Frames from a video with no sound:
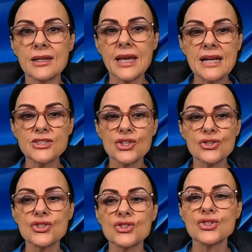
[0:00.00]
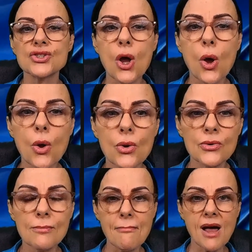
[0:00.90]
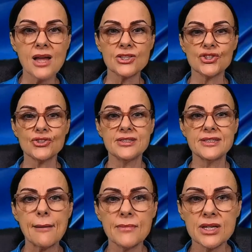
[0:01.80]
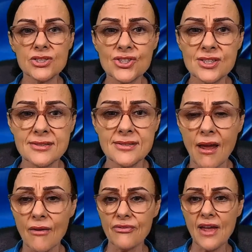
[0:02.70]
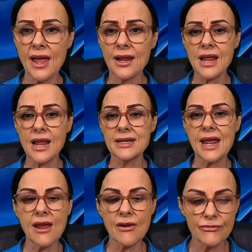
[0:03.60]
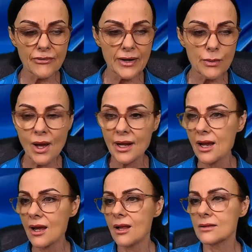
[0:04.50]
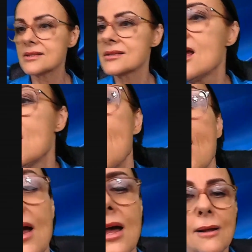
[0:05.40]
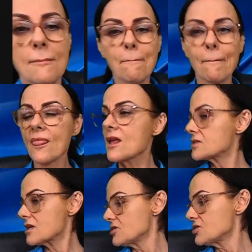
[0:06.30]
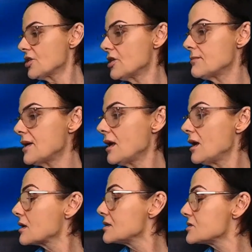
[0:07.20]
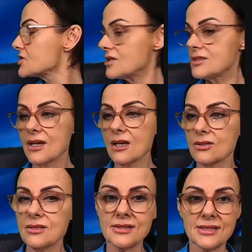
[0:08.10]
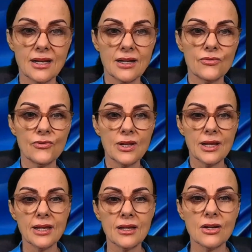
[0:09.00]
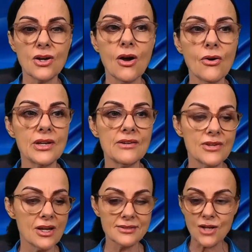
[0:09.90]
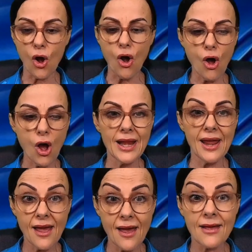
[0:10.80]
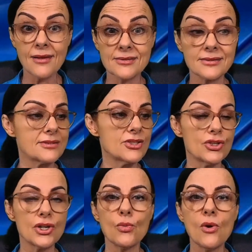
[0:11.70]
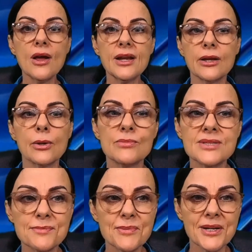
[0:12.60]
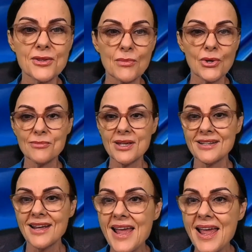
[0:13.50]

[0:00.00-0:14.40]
can do so much damage, Steph, and everyone else. Just going to turn my air conditioner down because it's getting really cold, even though it's hot as, you know what, here in Brisbane at the moment,